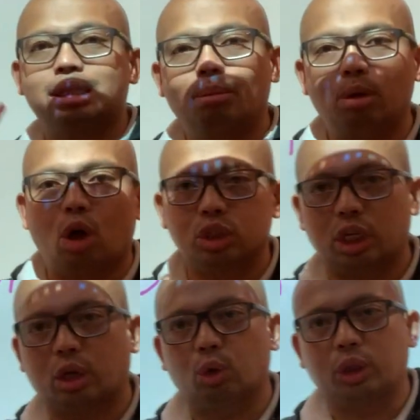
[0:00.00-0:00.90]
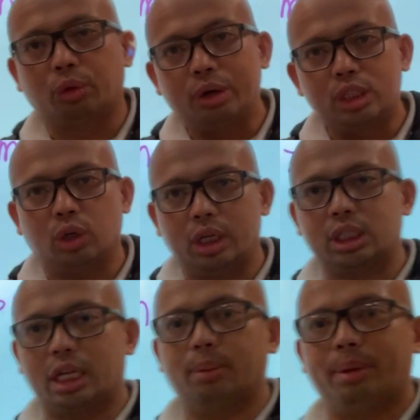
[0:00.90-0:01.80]
some logic, the reasoning
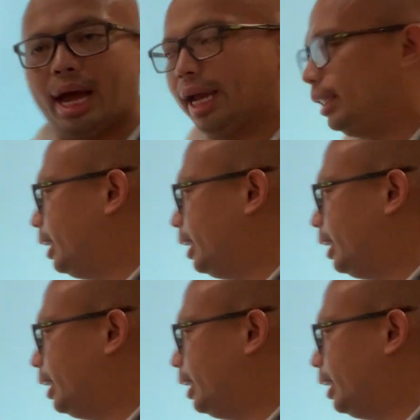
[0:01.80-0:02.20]
skill behind